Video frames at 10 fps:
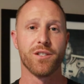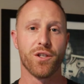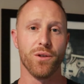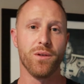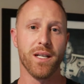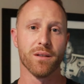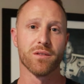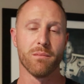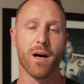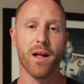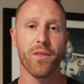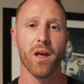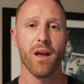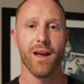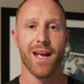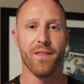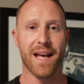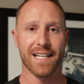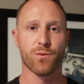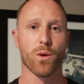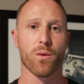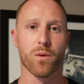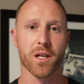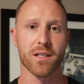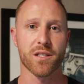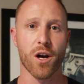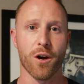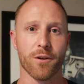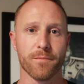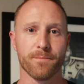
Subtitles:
2 deals a month? And that's where we're gonna start.